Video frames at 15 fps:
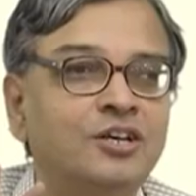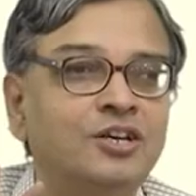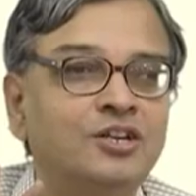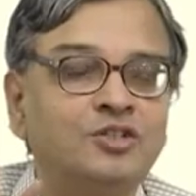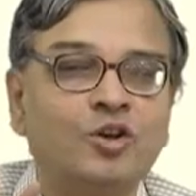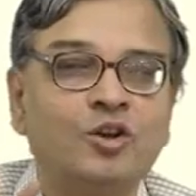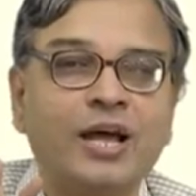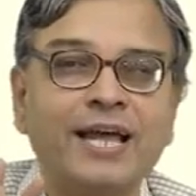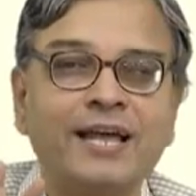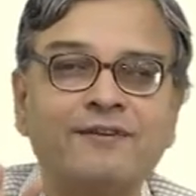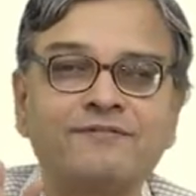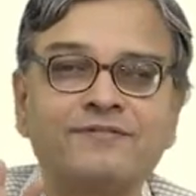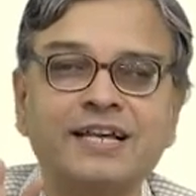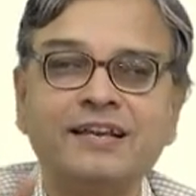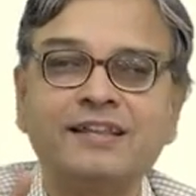So, now I
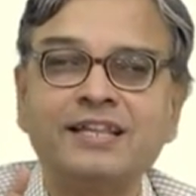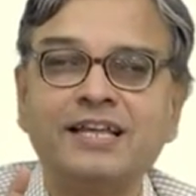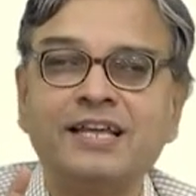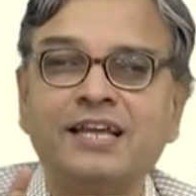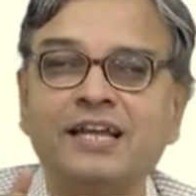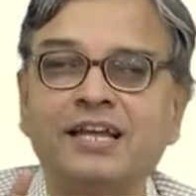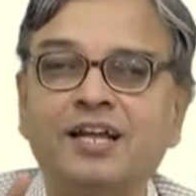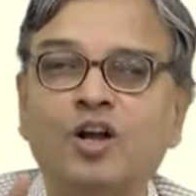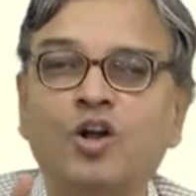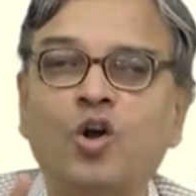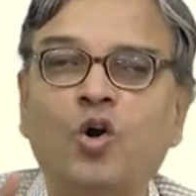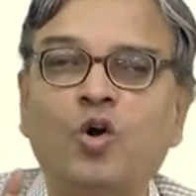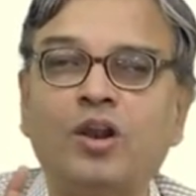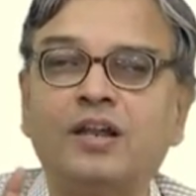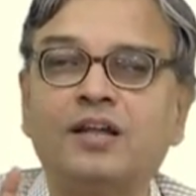have set the
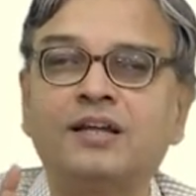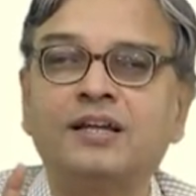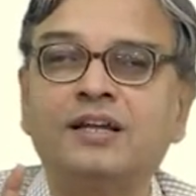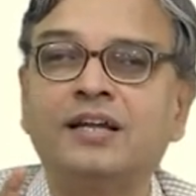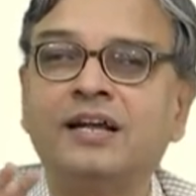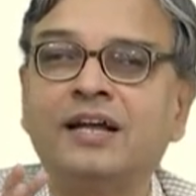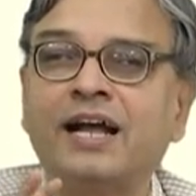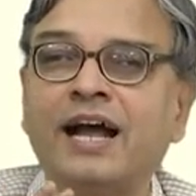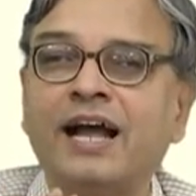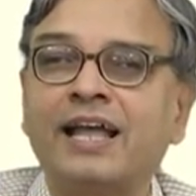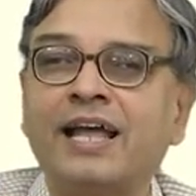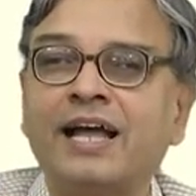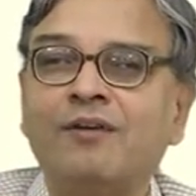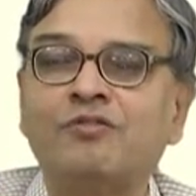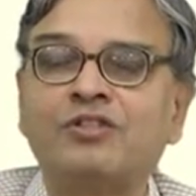goal. I
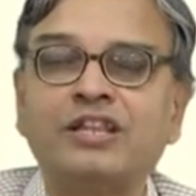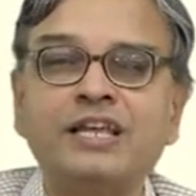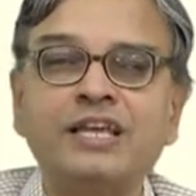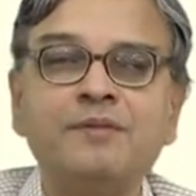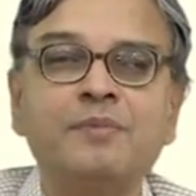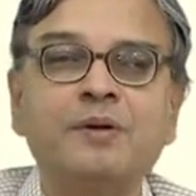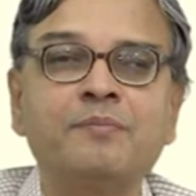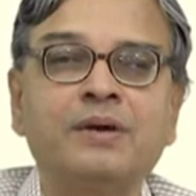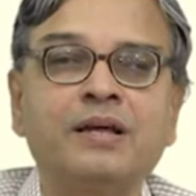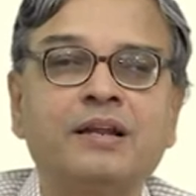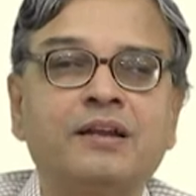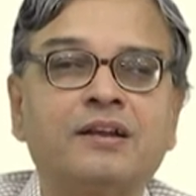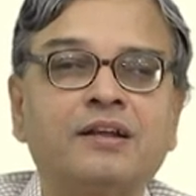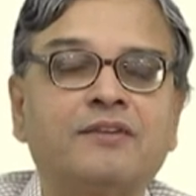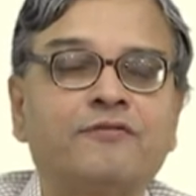have three
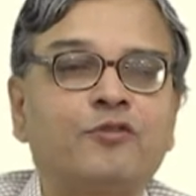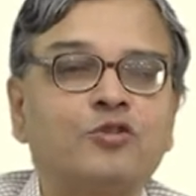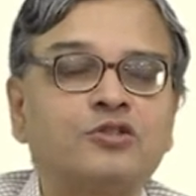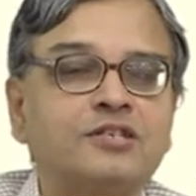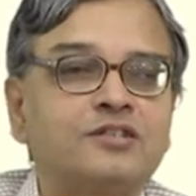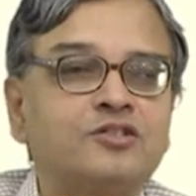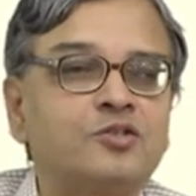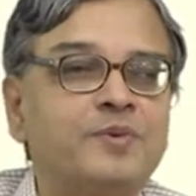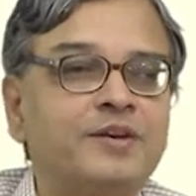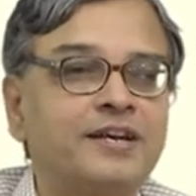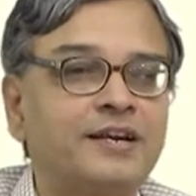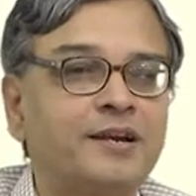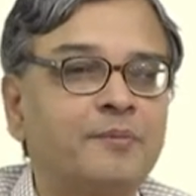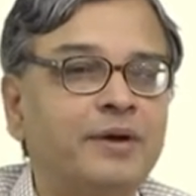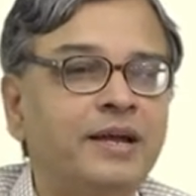member forces to be
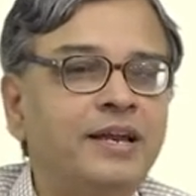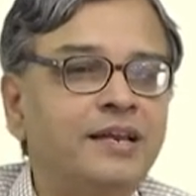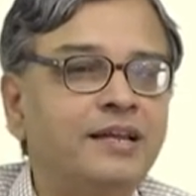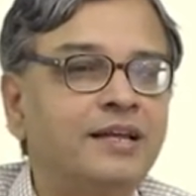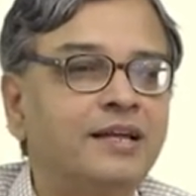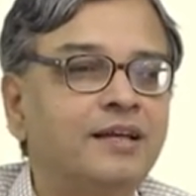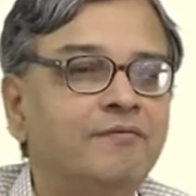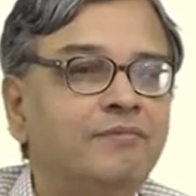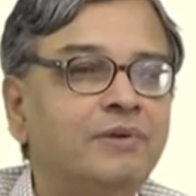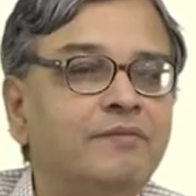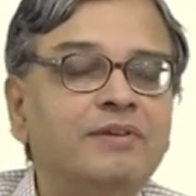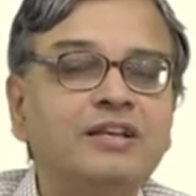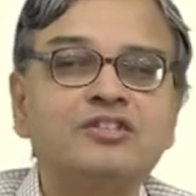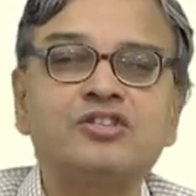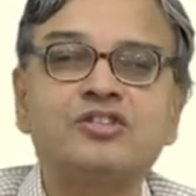determined. We
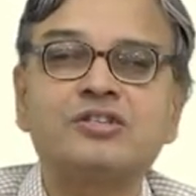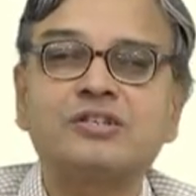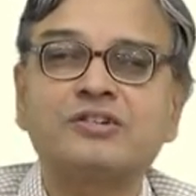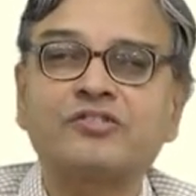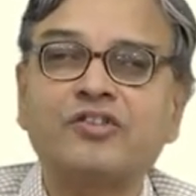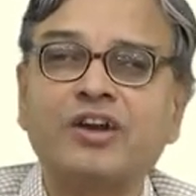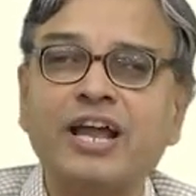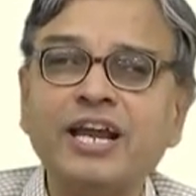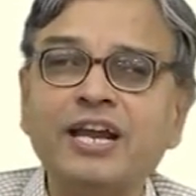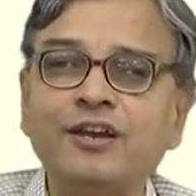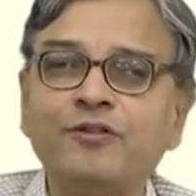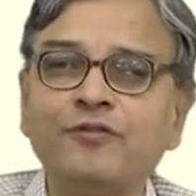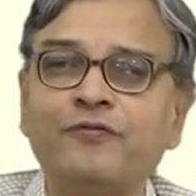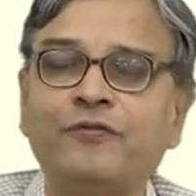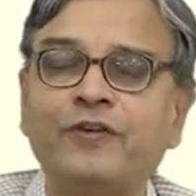will try
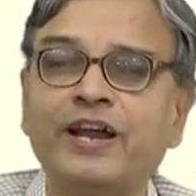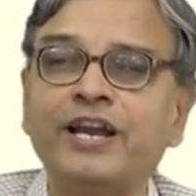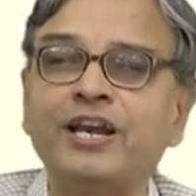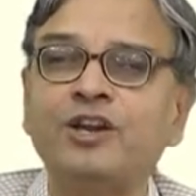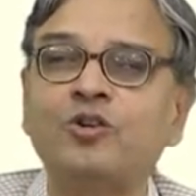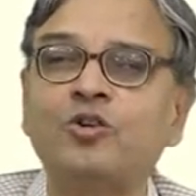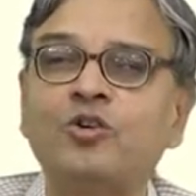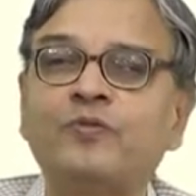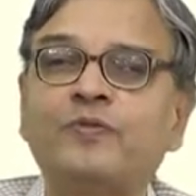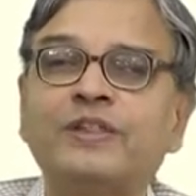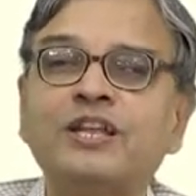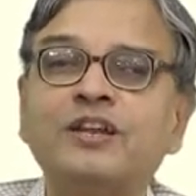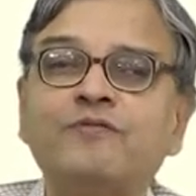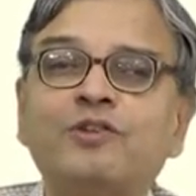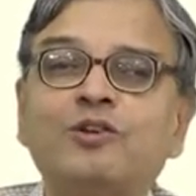to find out
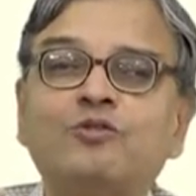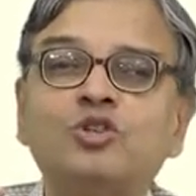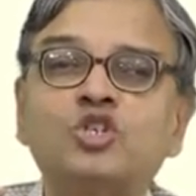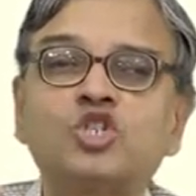whether we could